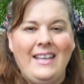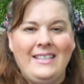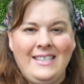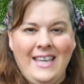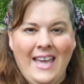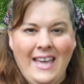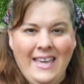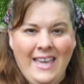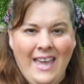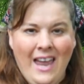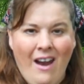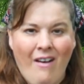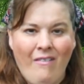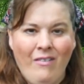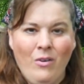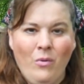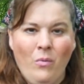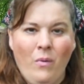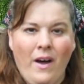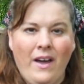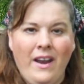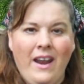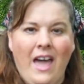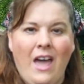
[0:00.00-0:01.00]
Take care,
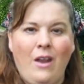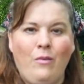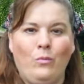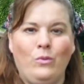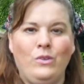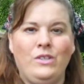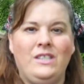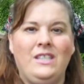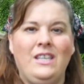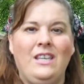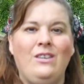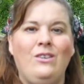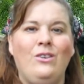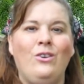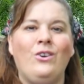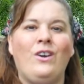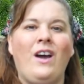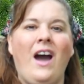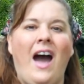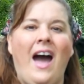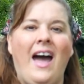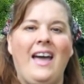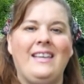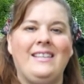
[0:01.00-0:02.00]
everyone, and we'll see you
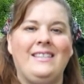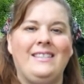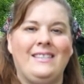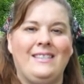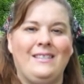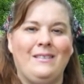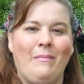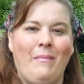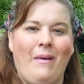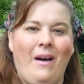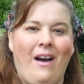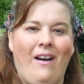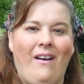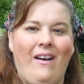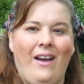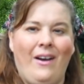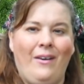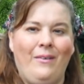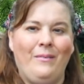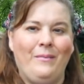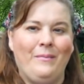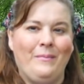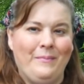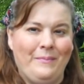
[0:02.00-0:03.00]
guys
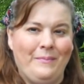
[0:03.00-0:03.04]
tomorrow.